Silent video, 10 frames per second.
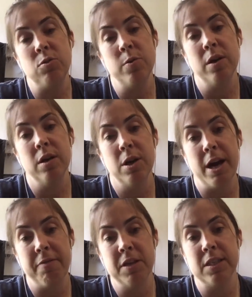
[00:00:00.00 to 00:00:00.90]
who are
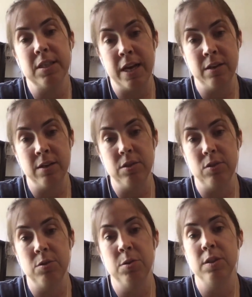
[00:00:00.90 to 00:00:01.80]
graphic
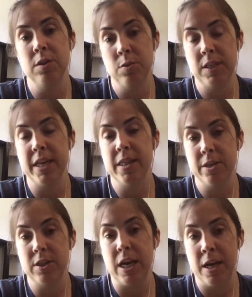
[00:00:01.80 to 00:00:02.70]
designers who do take
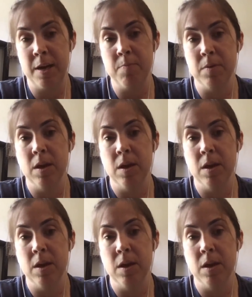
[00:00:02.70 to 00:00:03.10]
their time